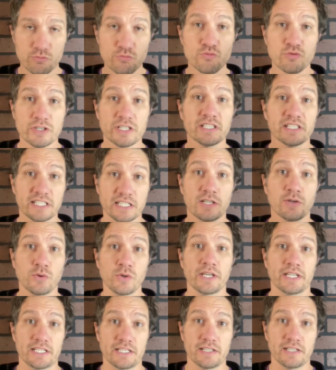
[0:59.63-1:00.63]
really
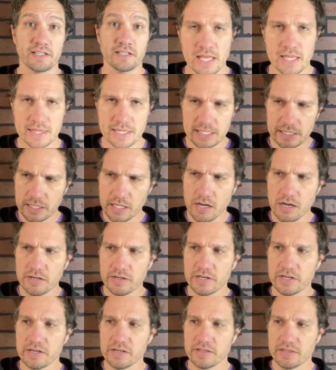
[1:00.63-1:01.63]
quick. The
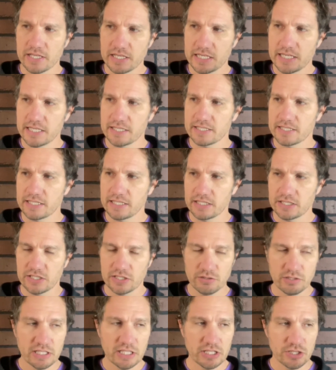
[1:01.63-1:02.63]
longer the distance you
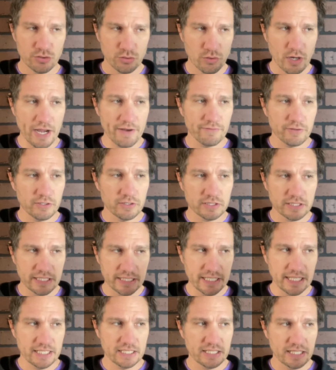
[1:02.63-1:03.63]
need to travel to
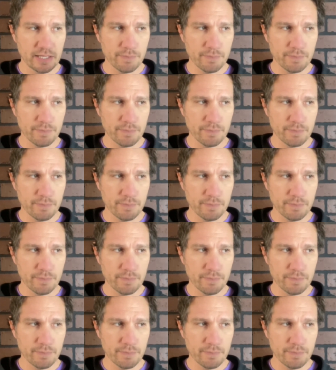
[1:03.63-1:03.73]
get to the